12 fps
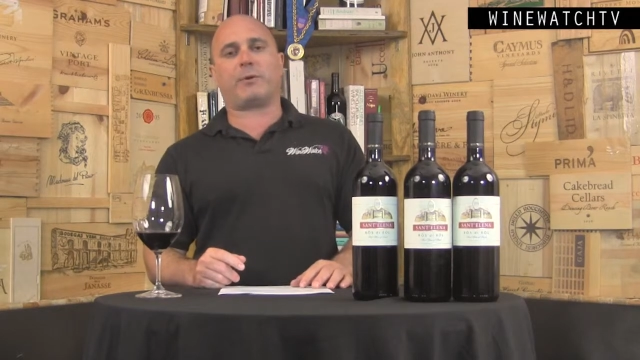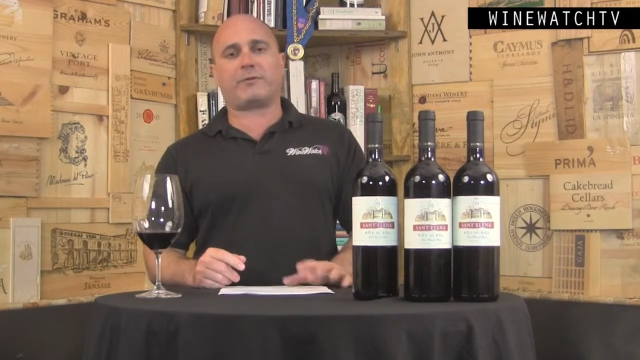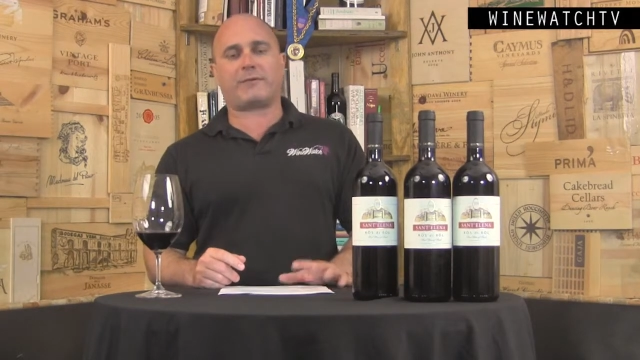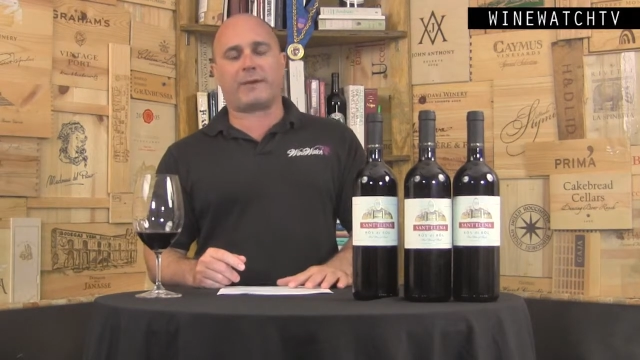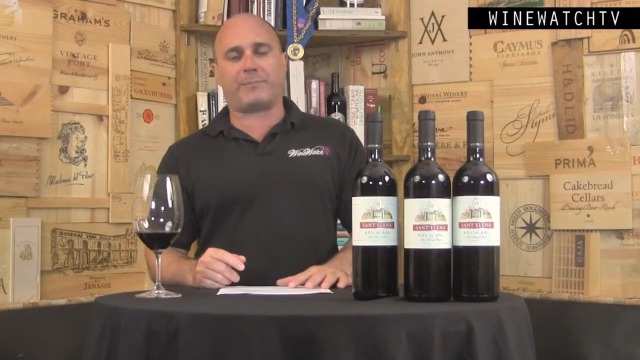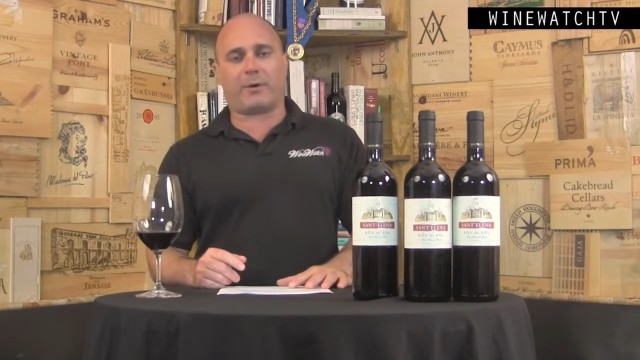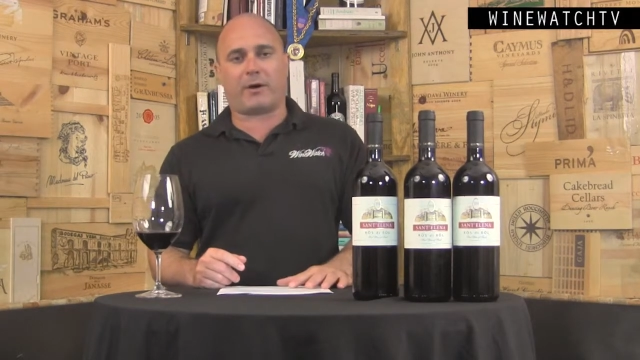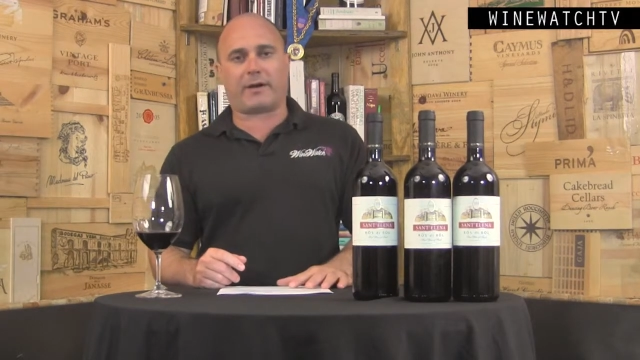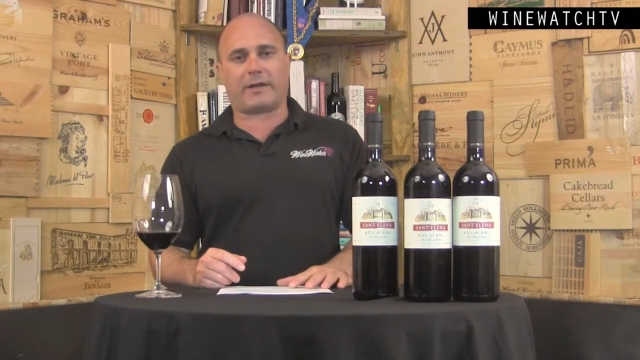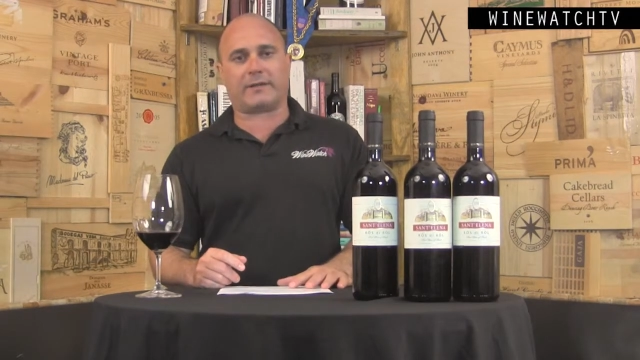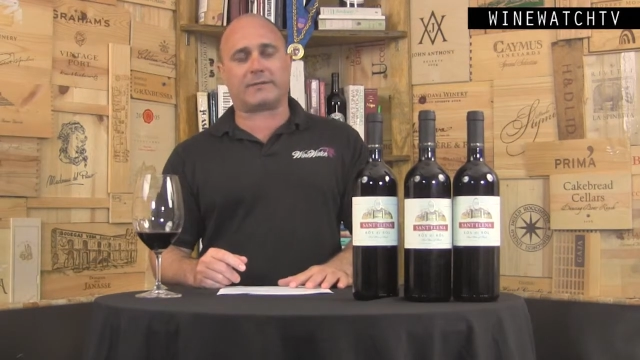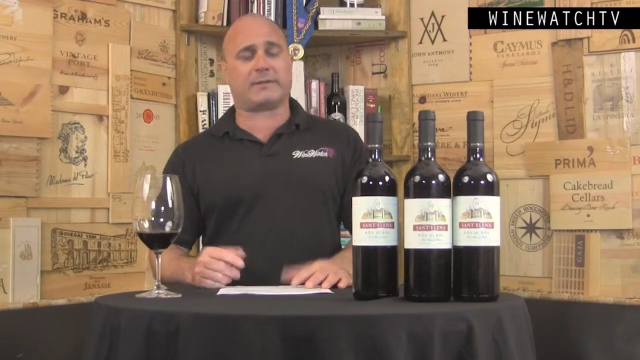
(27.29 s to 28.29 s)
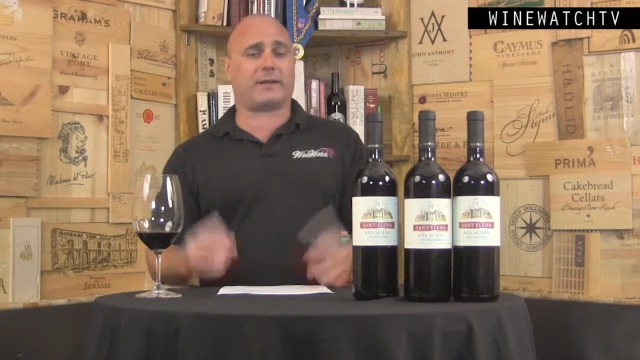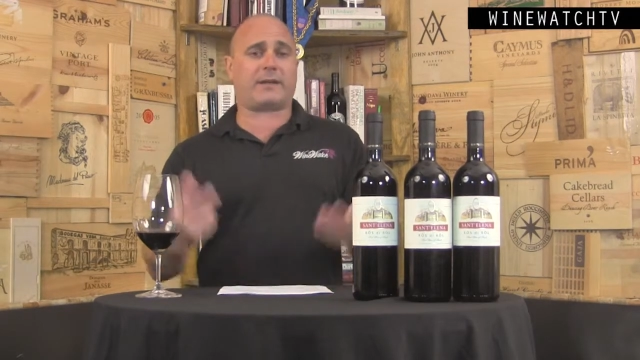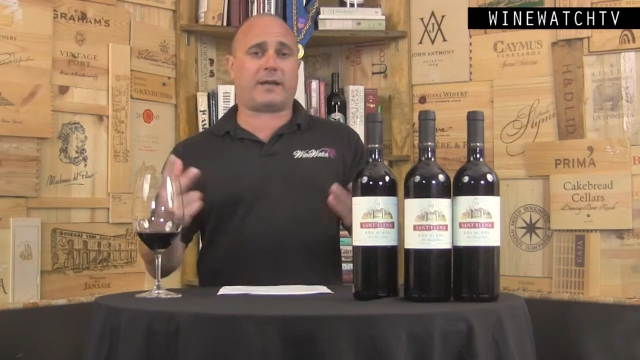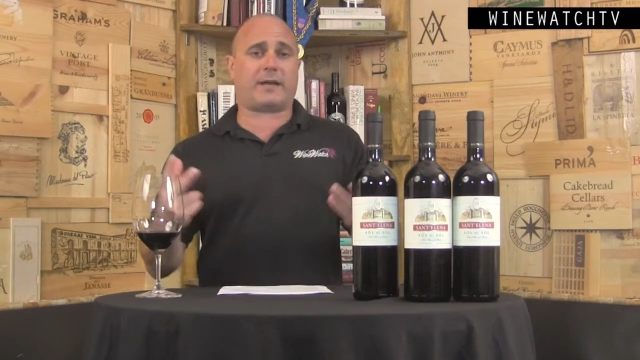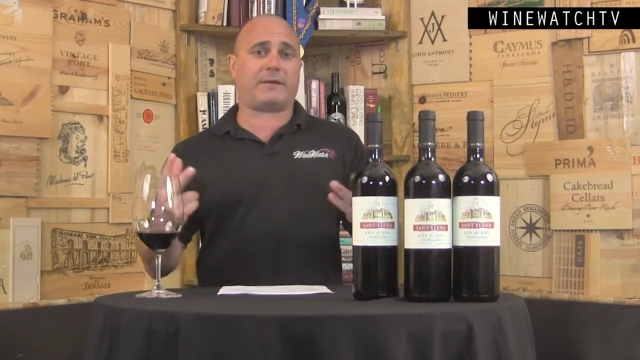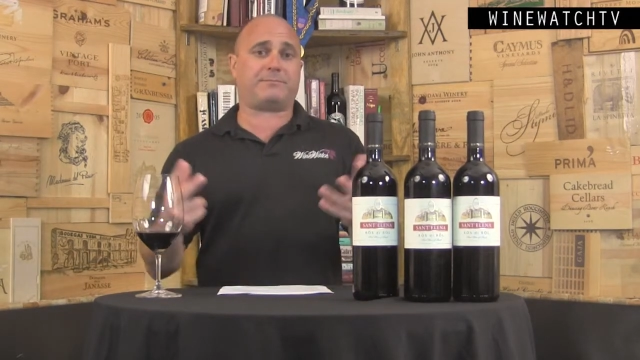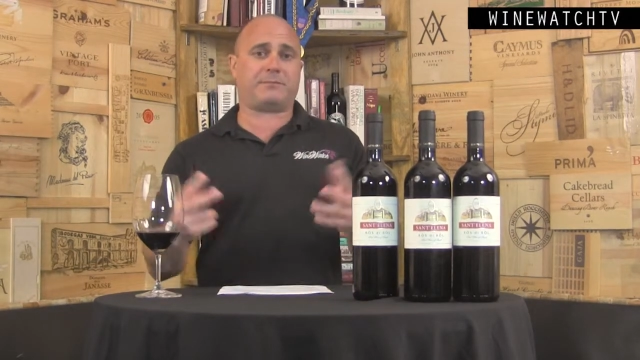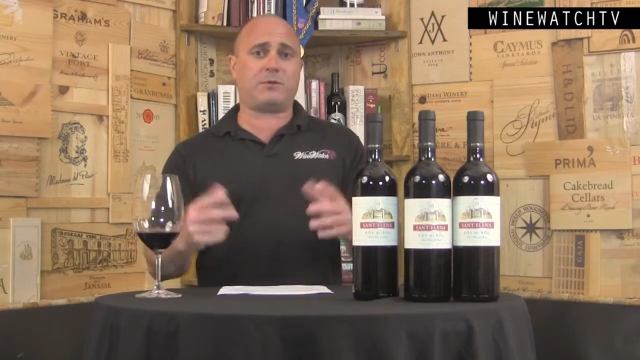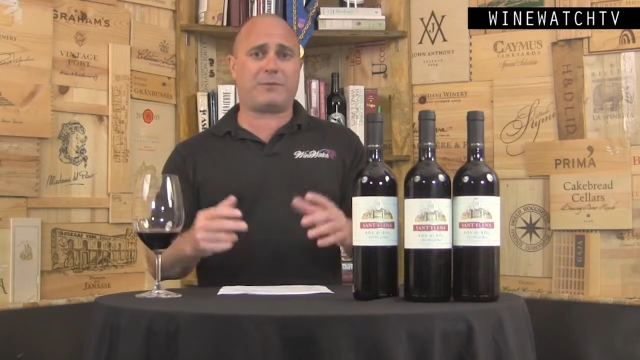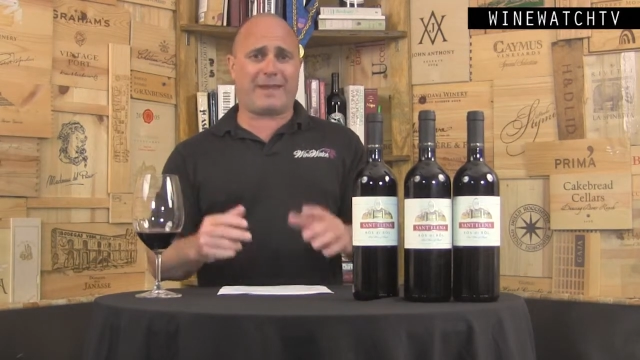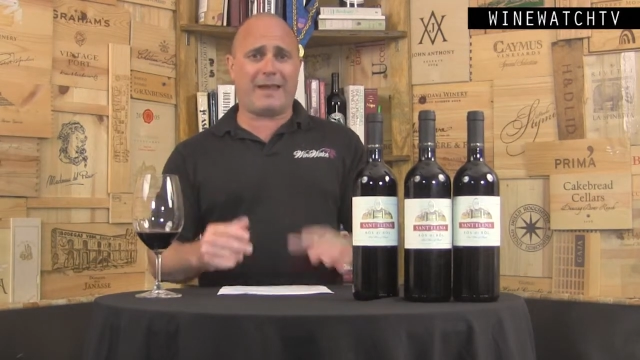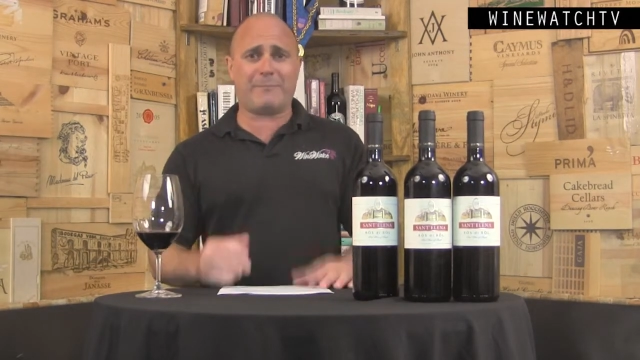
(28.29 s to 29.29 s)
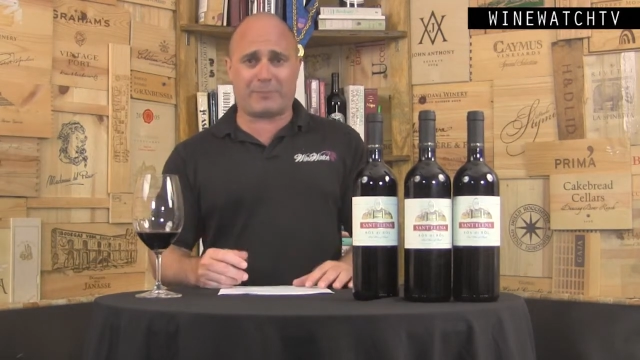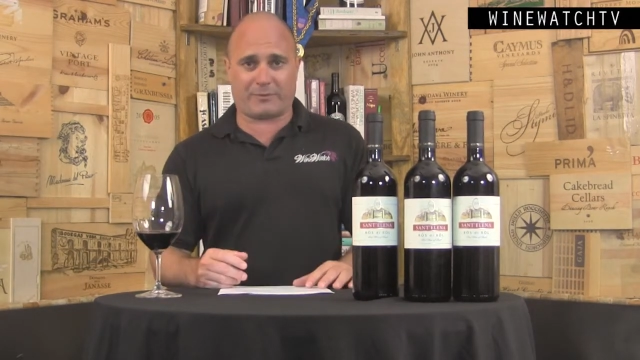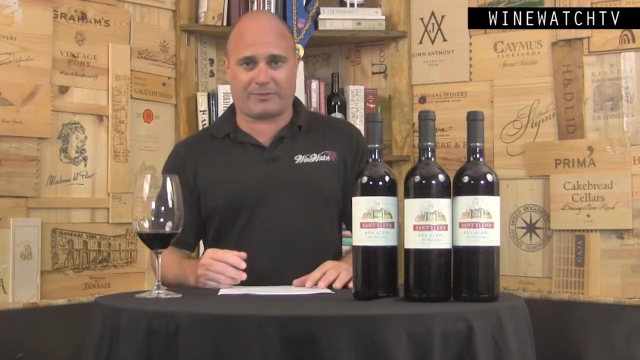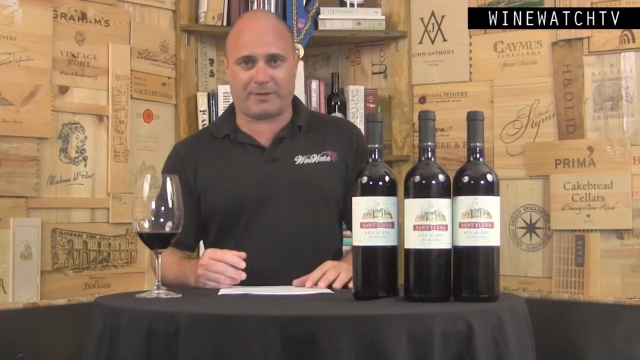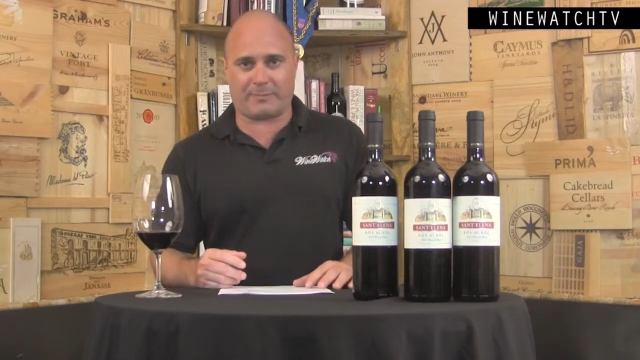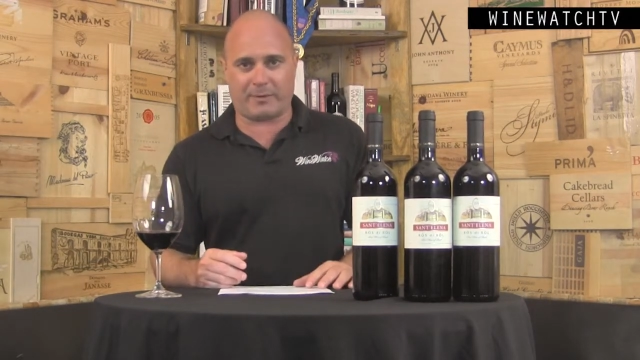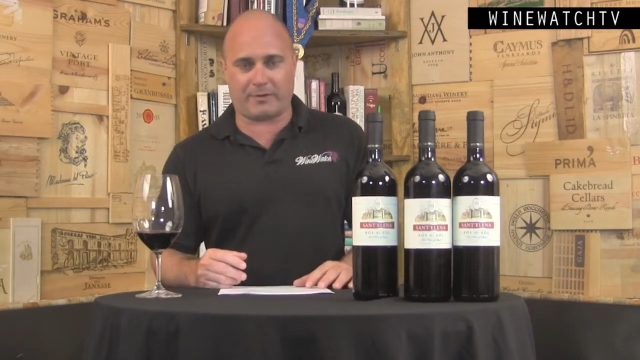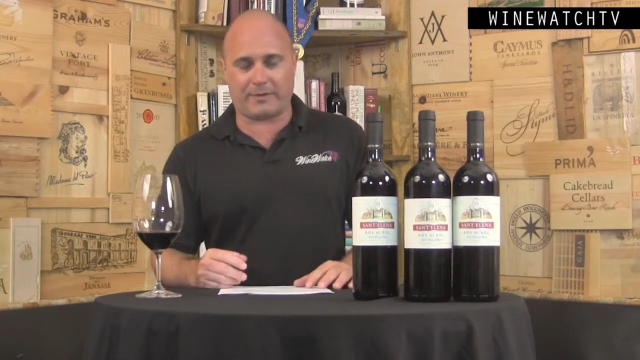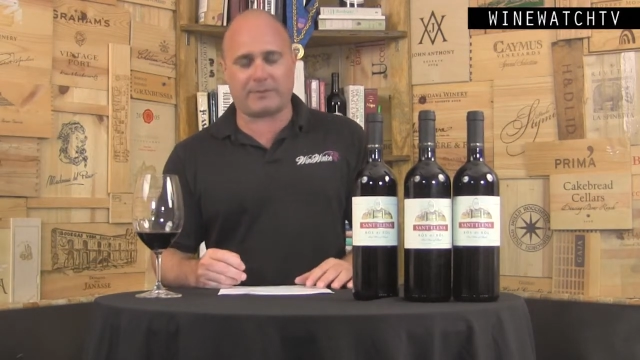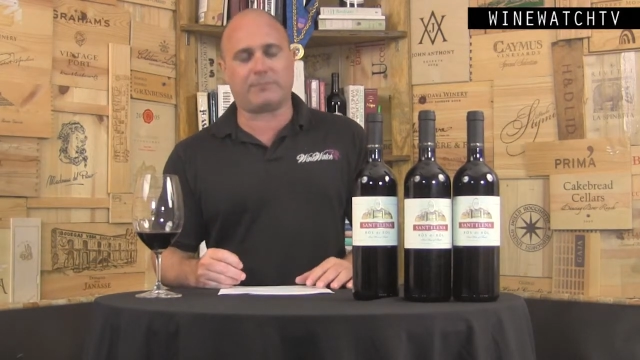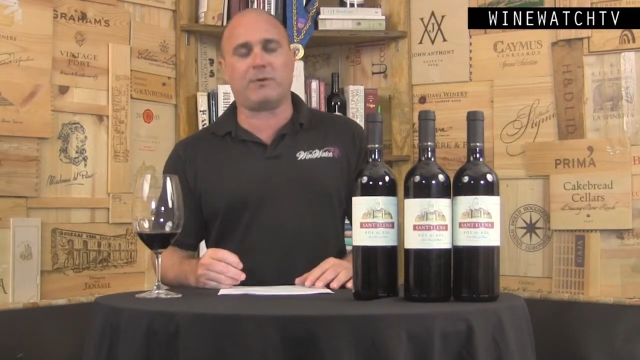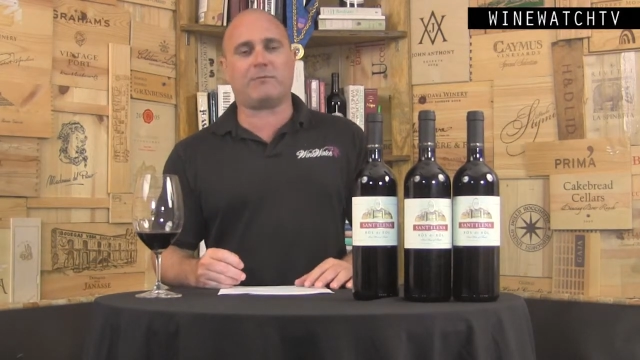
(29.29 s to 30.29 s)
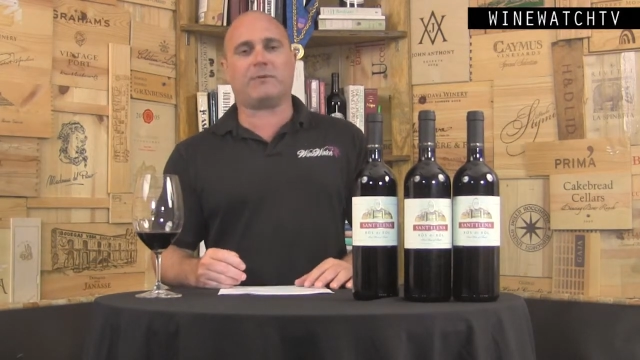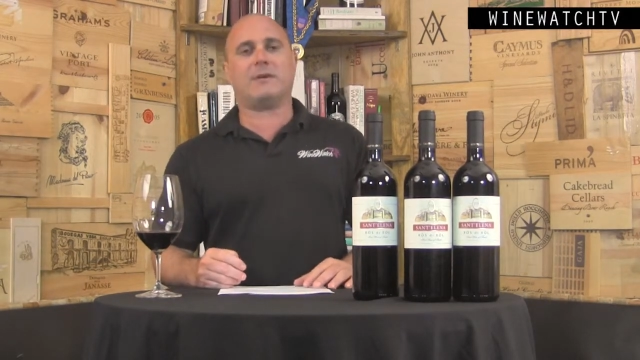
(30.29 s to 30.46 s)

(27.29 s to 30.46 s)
birthday party, and Sunday, two kid birthday parties. Woo!